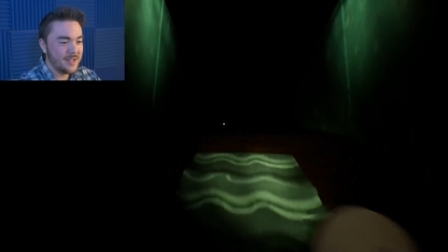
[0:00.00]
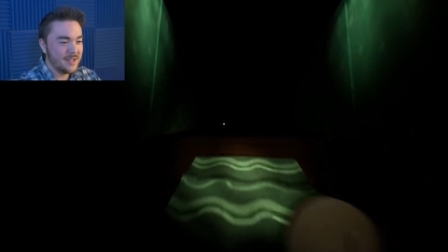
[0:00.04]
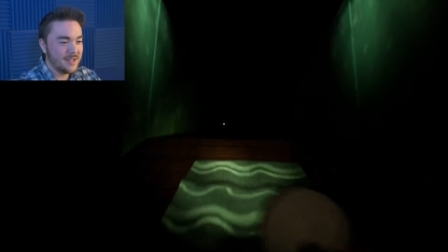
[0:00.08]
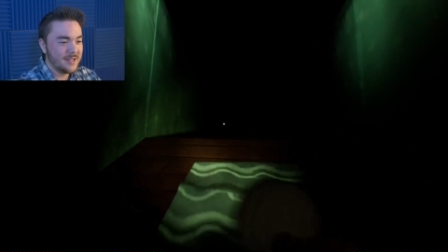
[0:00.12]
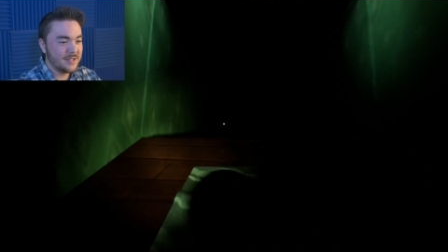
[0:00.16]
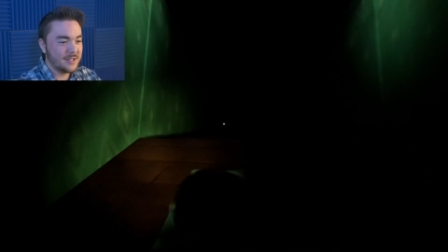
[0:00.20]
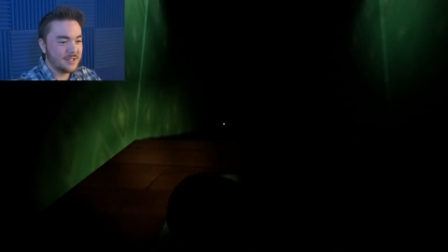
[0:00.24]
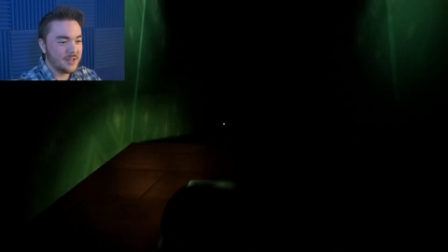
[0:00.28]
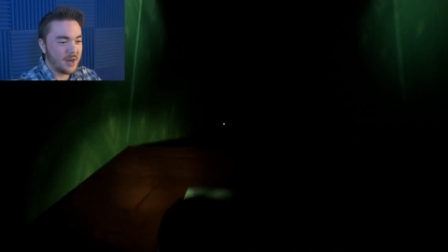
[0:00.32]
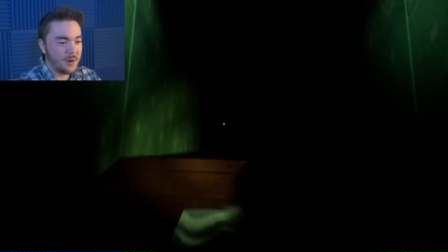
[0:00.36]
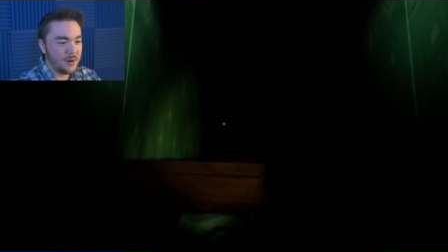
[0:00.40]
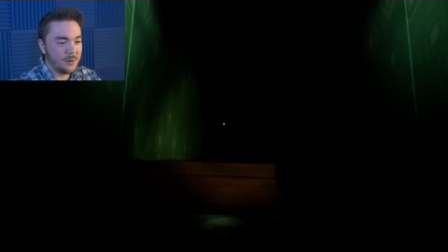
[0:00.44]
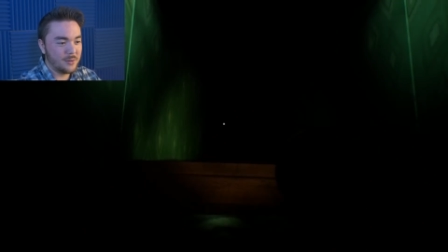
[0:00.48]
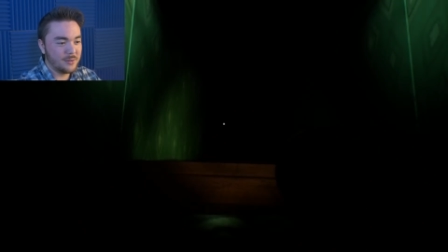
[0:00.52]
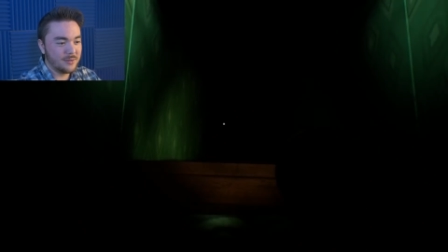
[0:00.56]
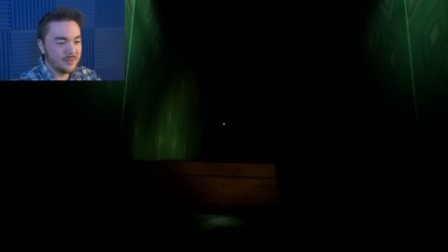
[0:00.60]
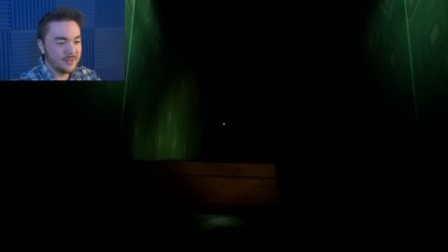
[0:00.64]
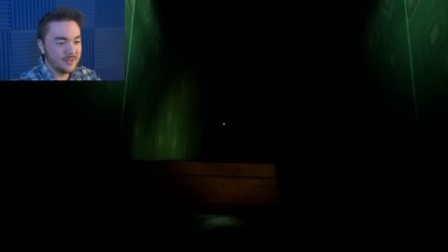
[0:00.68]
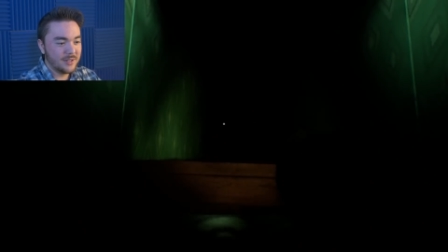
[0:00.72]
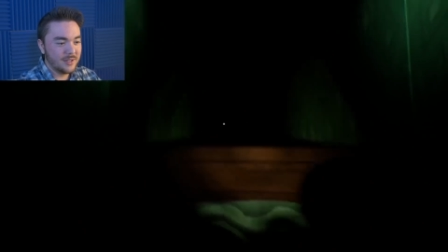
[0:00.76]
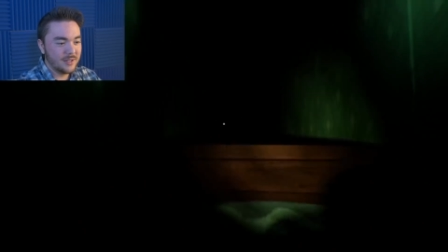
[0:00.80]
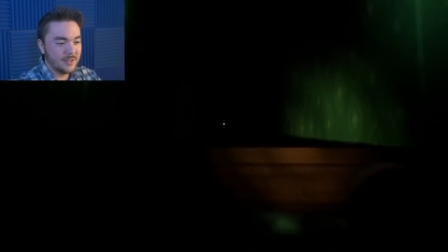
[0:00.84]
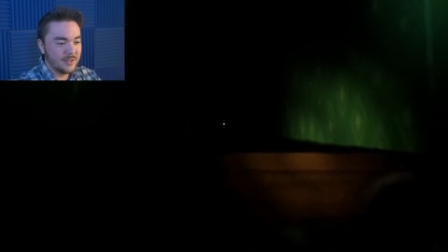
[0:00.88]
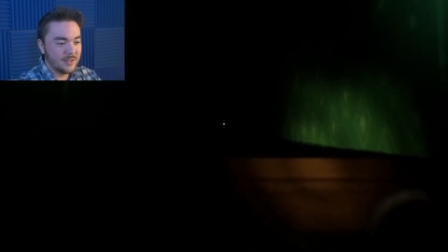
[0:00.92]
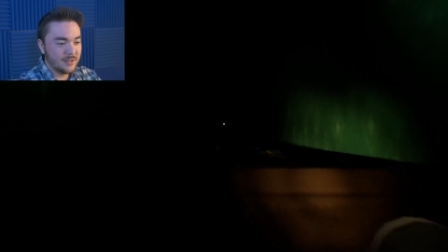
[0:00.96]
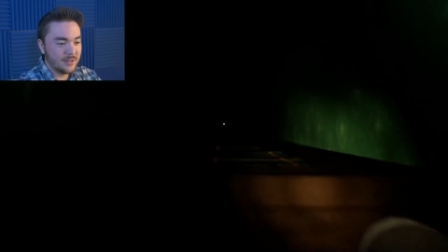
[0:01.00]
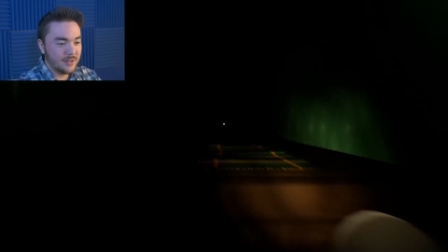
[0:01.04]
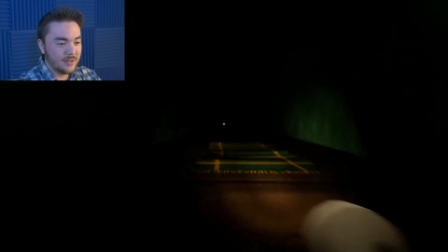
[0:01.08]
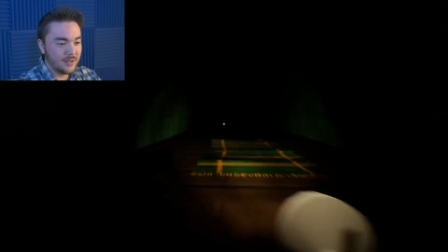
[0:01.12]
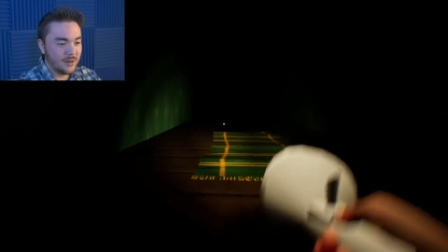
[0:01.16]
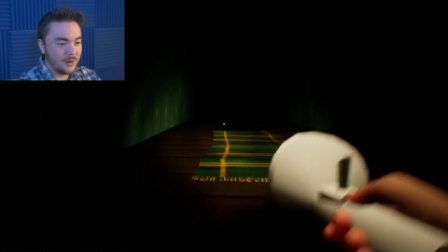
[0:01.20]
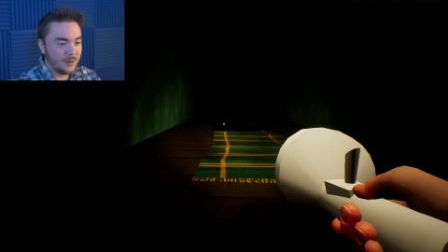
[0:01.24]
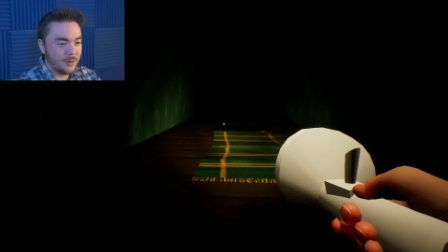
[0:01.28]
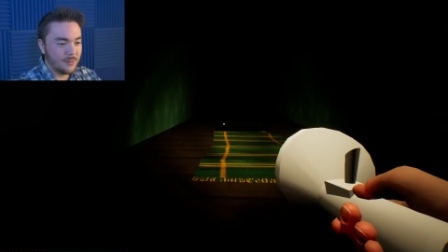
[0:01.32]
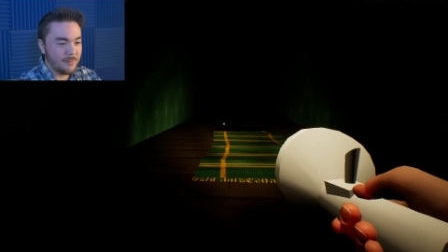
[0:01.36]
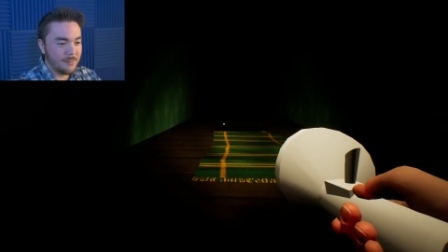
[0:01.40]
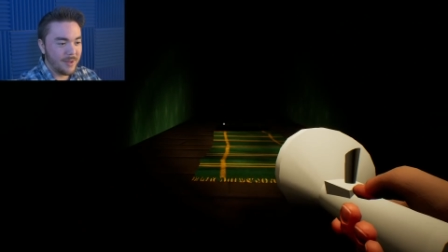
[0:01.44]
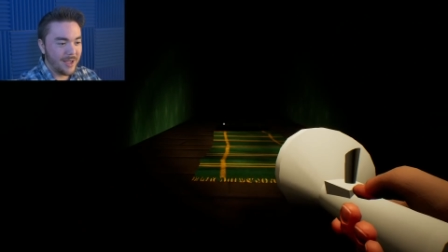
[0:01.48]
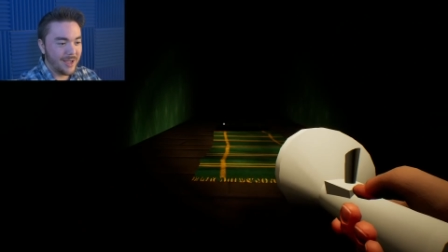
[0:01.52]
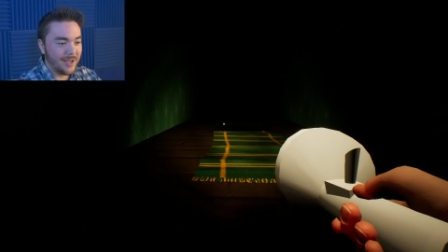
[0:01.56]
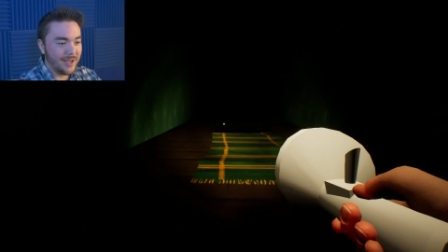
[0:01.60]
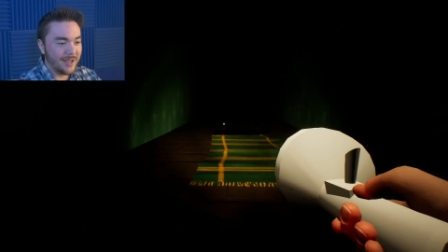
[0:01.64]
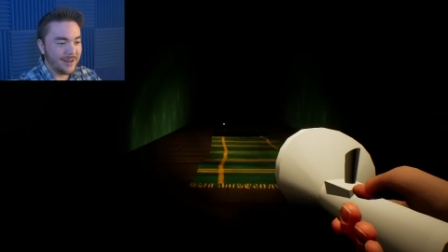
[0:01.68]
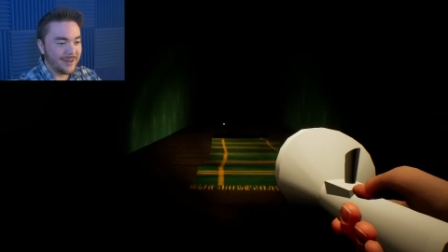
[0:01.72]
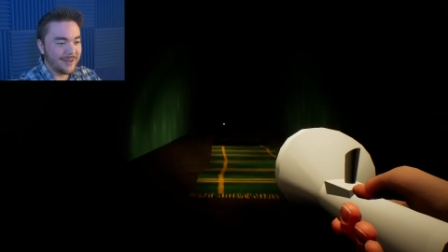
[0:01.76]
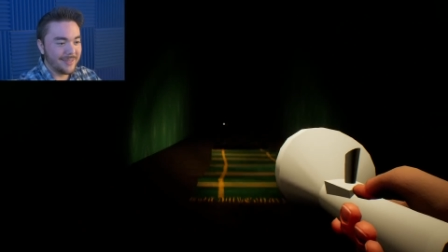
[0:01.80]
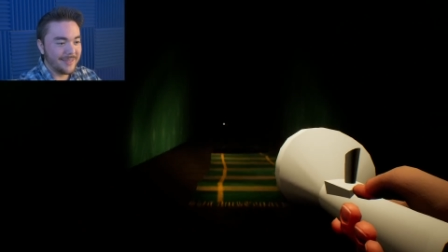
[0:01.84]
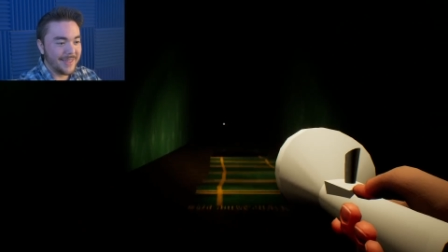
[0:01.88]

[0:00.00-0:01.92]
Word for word: So, oh man,